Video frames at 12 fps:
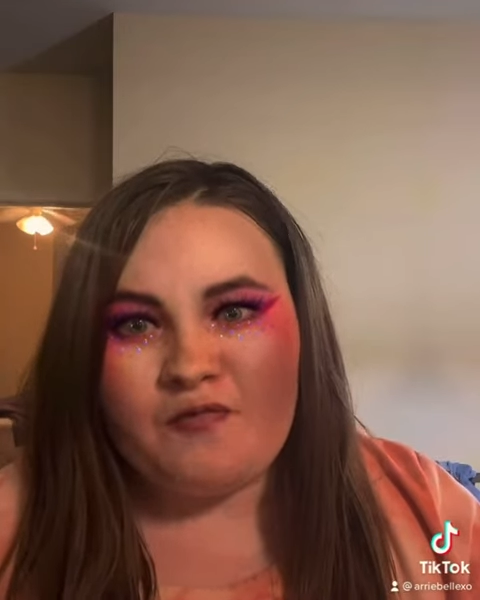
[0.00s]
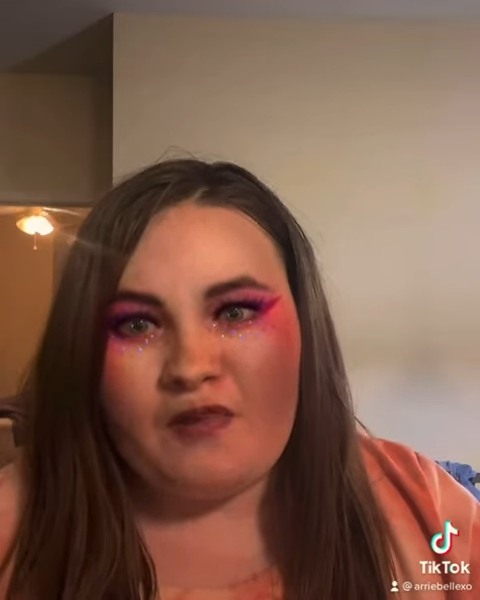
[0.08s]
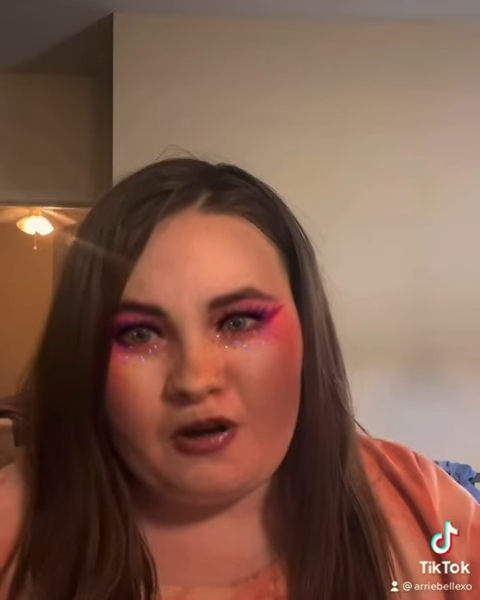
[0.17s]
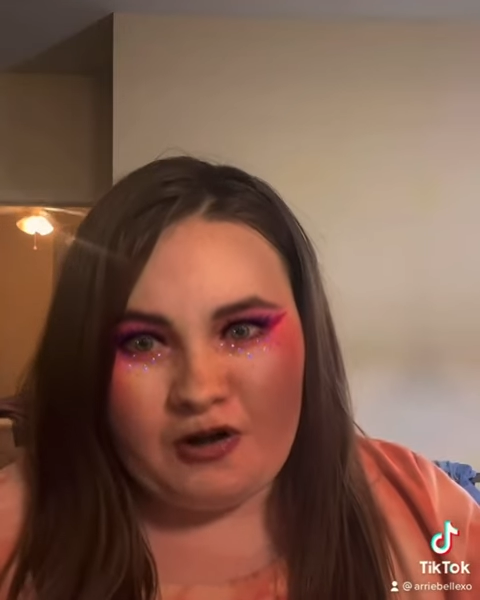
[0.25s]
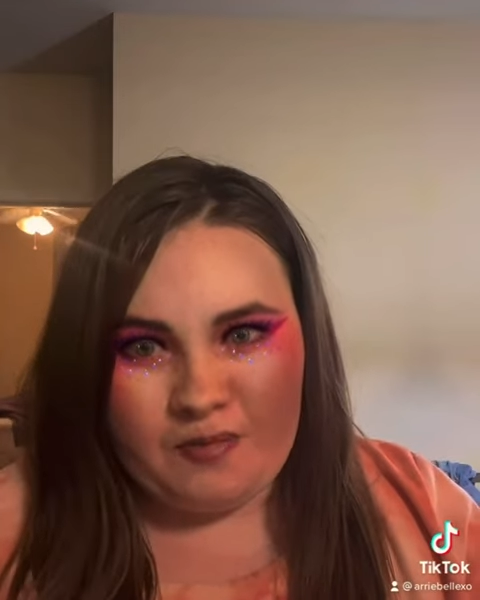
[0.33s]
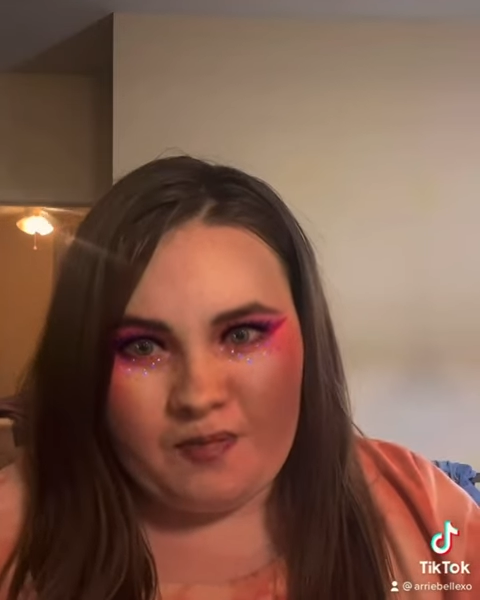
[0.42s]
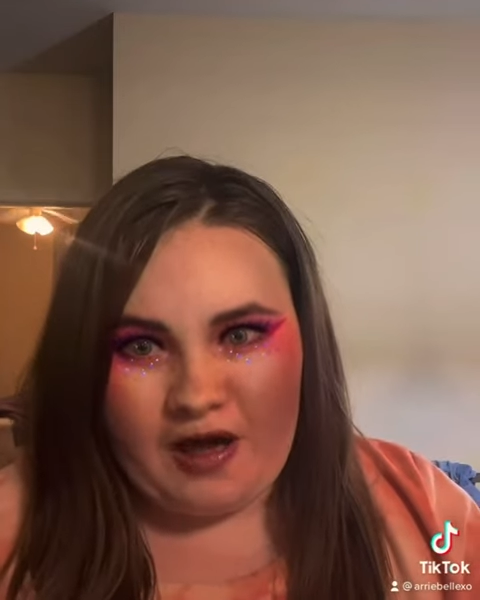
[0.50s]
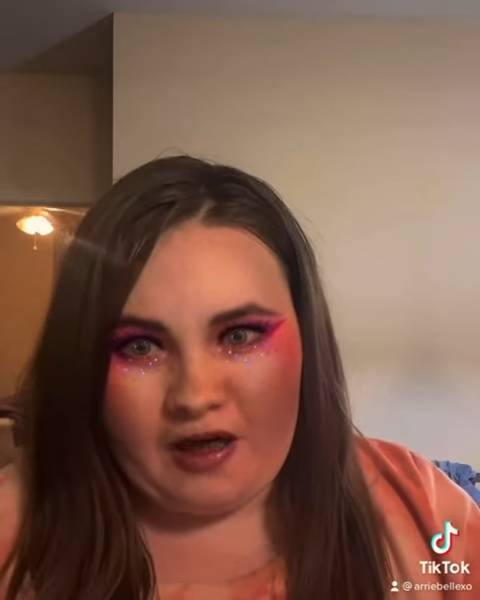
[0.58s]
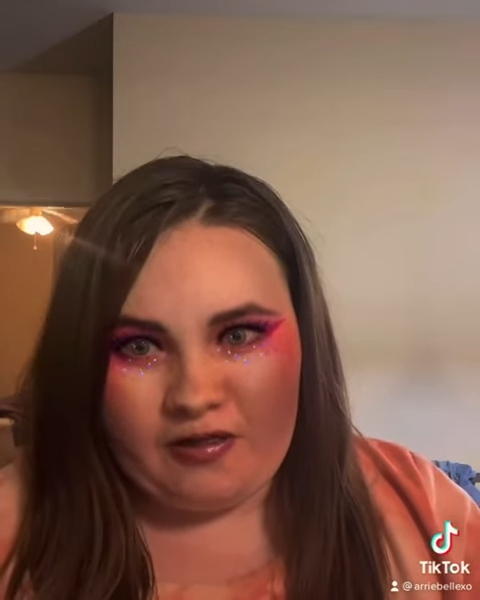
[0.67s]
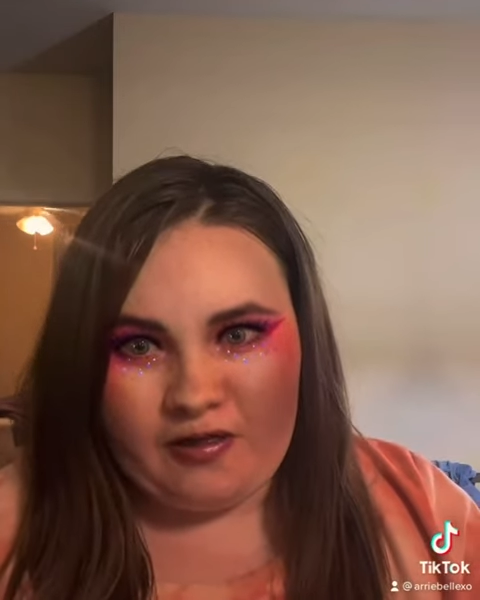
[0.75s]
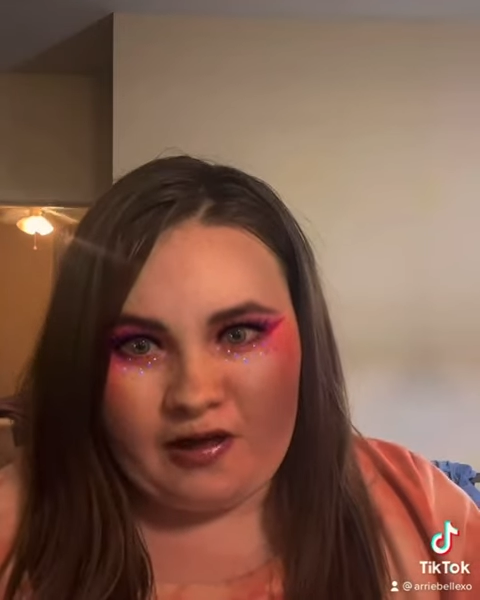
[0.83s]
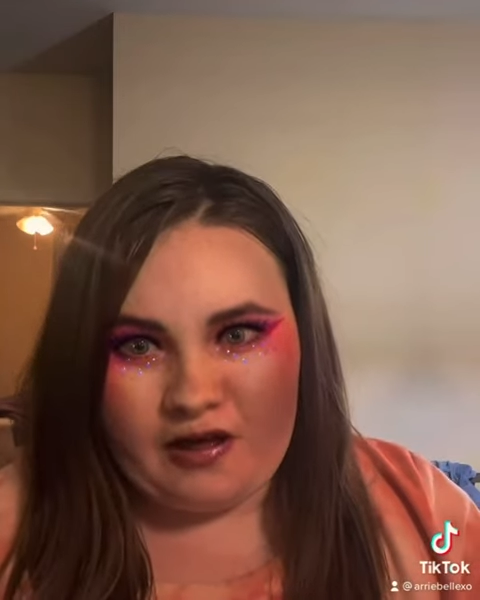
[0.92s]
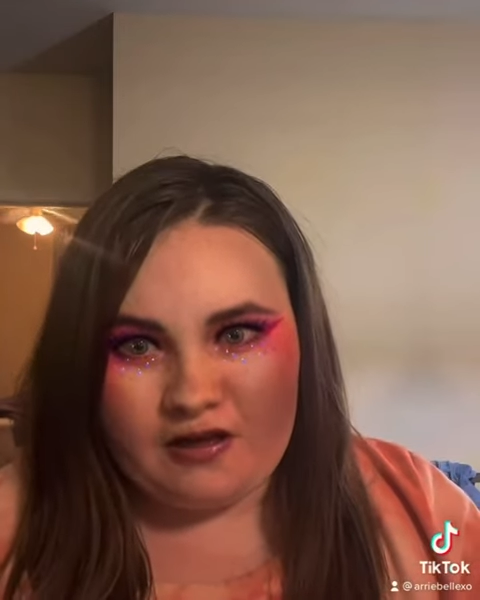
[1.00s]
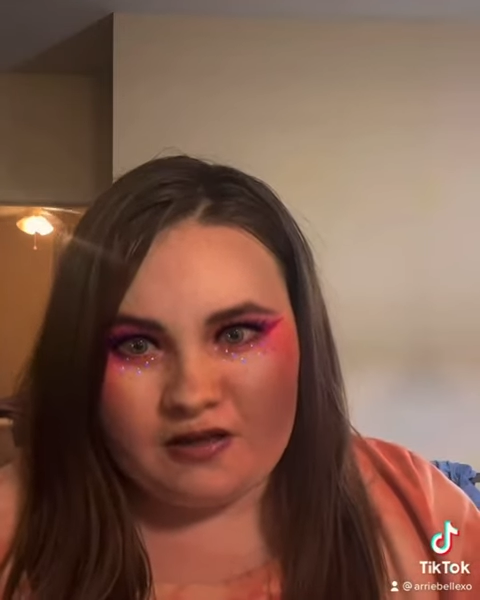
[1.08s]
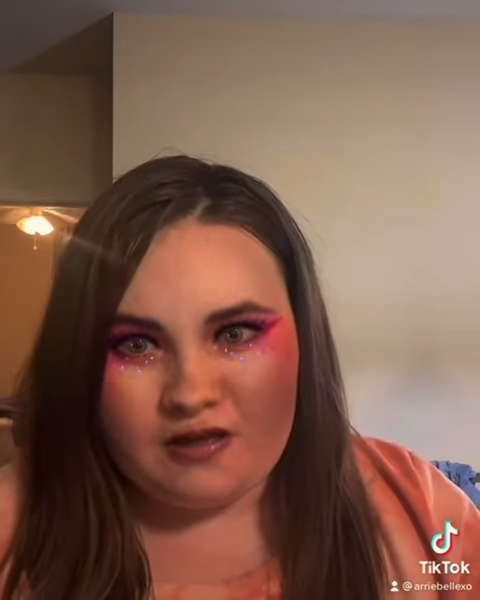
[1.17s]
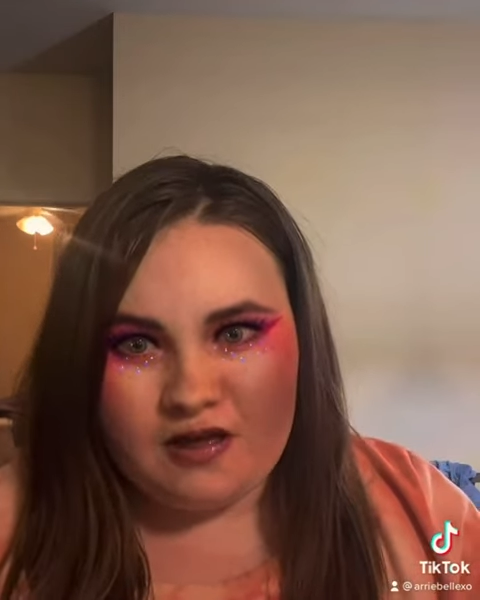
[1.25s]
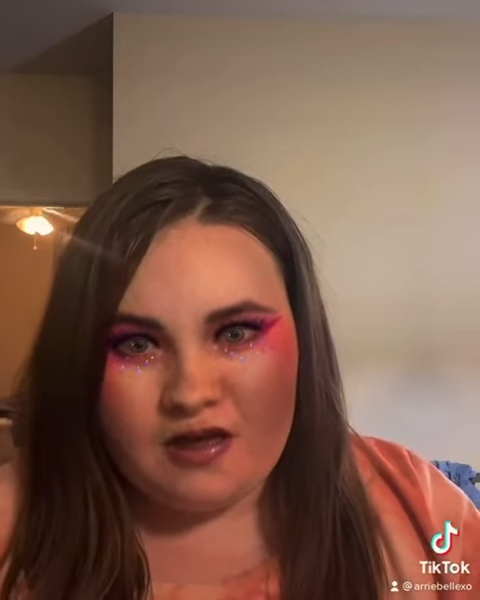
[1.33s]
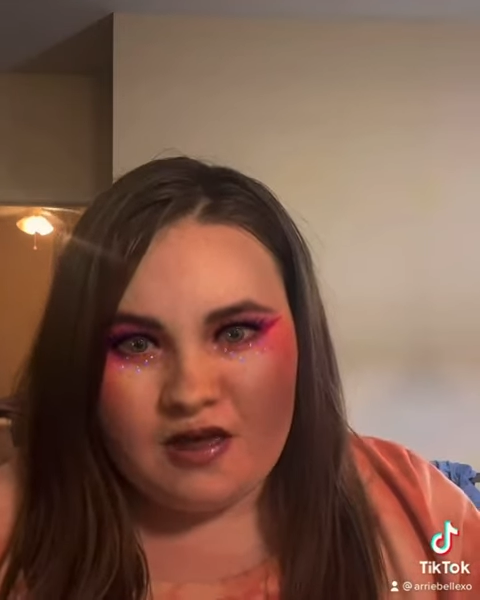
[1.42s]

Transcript: very bad things.